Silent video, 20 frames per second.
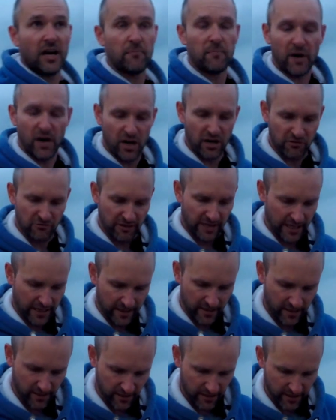bar rig,
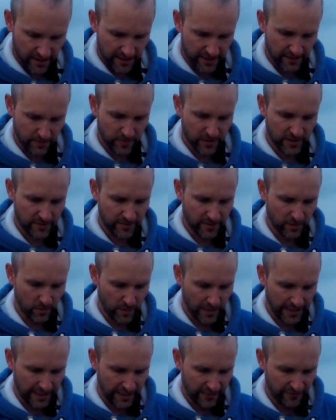which I'm going to
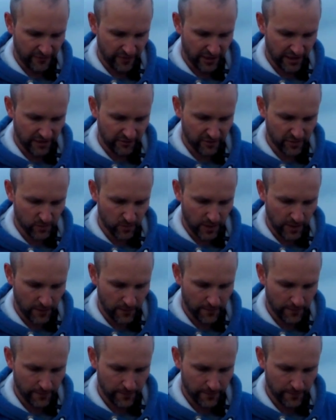whack out further as well.